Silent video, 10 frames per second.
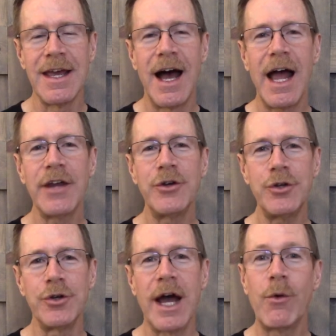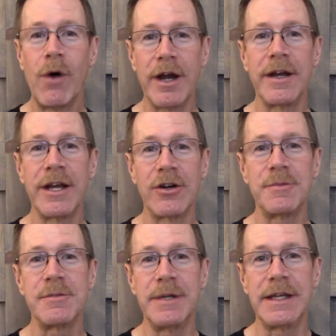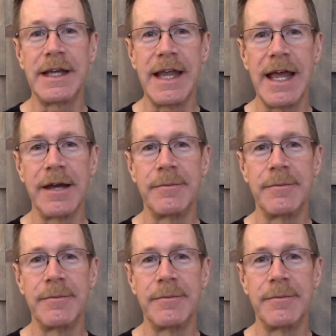I knew I wanted to hear him speak again.